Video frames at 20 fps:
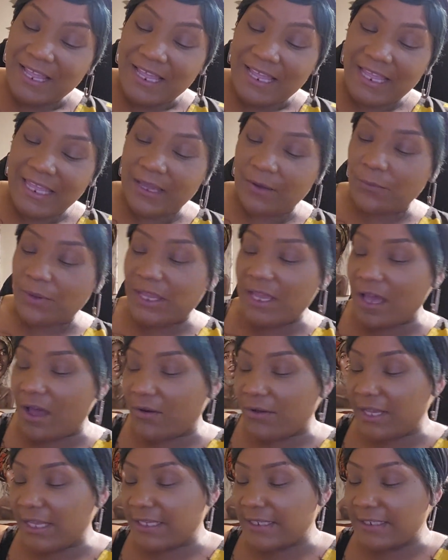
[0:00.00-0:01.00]
Here we
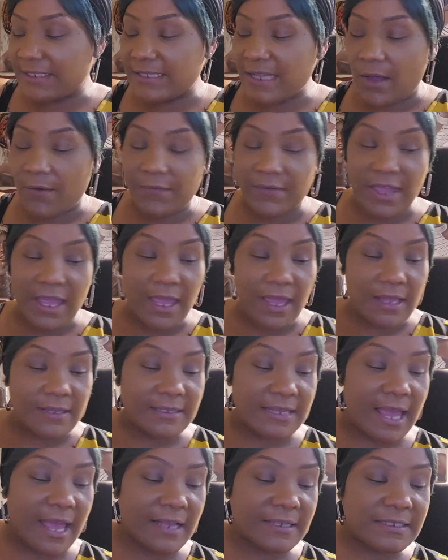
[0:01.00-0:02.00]
go. Here the self-care
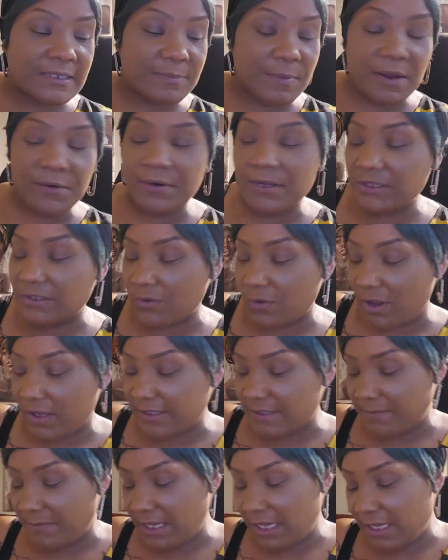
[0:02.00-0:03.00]
deck. Spirit, talk
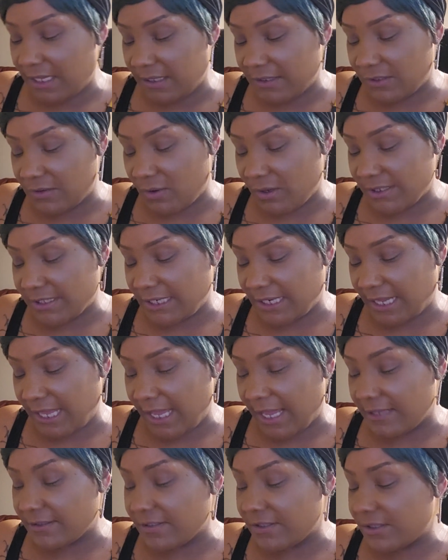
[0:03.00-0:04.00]
to me. Talk to the
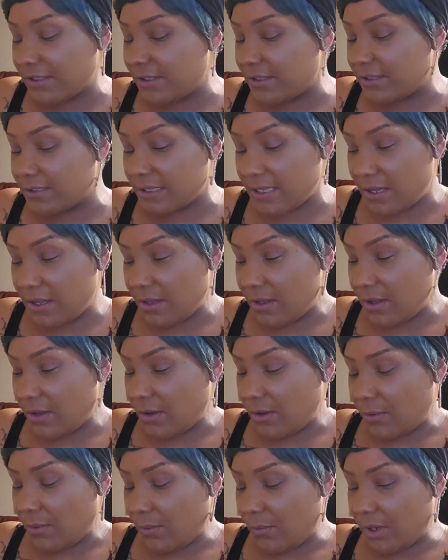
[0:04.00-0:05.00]
Cancers.
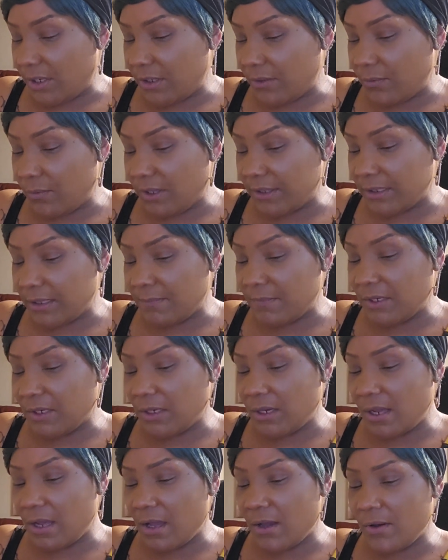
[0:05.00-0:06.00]
What do you want them to
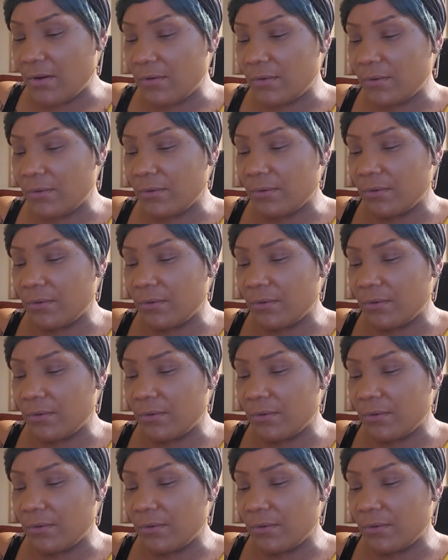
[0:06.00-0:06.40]
know?